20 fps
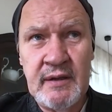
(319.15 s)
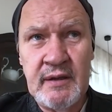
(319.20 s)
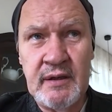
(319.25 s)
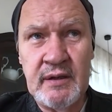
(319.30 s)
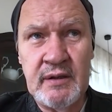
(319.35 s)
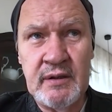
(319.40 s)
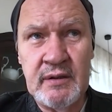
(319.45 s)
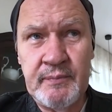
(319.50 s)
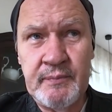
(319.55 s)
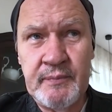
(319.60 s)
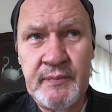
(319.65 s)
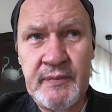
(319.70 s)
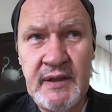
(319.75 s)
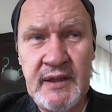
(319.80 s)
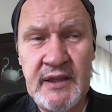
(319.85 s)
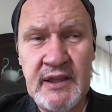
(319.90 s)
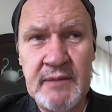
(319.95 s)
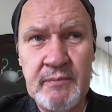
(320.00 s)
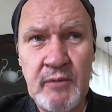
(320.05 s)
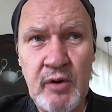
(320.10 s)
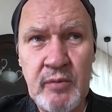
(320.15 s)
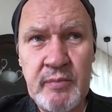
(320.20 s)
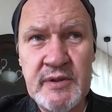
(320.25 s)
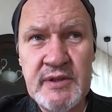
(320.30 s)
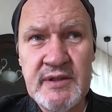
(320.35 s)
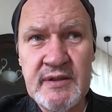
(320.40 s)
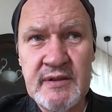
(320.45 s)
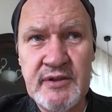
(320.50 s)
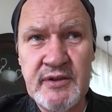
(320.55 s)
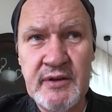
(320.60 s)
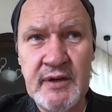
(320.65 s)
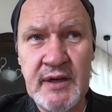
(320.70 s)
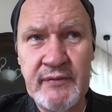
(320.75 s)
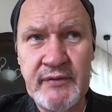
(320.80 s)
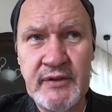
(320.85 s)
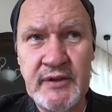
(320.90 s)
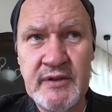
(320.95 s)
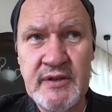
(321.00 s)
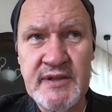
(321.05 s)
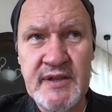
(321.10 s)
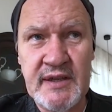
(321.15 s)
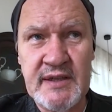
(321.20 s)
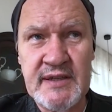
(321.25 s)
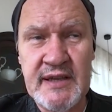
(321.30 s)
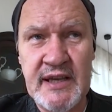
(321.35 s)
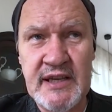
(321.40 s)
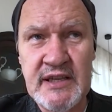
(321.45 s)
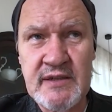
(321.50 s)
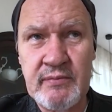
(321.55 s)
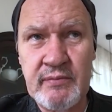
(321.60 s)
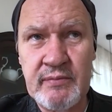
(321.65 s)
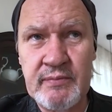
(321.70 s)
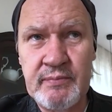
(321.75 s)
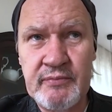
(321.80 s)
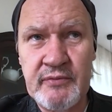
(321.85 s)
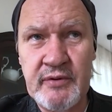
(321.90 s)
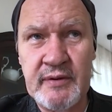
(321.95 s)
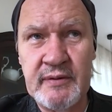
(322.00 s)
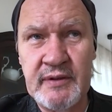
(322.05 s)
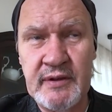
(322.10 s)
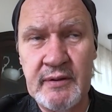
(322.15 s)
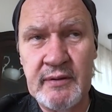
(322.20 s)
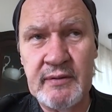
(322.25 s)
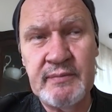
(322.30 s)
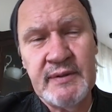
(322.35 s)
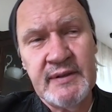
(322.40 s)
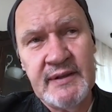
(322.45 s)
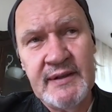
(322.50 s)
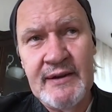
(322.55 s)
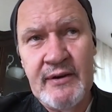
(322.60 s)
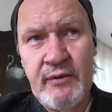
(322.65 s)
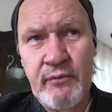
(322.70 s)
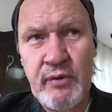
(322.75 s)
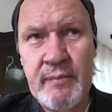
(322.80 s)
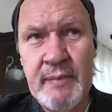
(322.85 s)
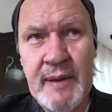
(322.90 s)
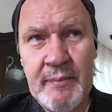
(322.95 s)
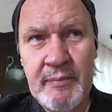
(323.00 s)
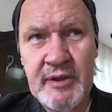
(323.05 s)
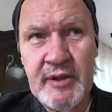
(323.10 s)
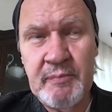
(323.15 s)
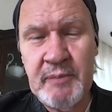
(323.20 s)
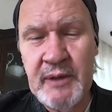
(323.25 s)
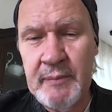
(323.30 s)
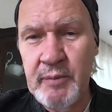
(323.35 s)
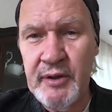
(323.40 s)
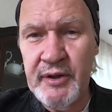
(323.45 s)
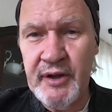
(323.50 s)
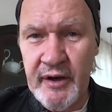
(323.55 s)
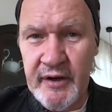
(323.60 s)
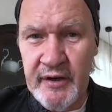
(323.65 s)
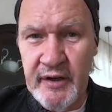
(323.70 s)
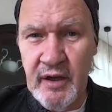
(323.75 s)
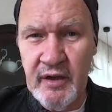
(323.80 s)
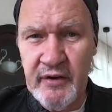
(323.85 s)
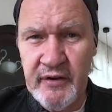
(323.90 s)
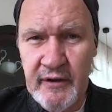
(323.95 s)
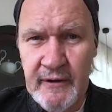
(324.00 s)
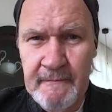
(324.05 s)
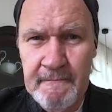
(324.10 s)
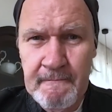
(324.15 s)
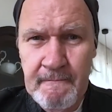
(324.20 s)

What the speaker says: you know, in the moment that you're having your success, you know, remember the people that are not,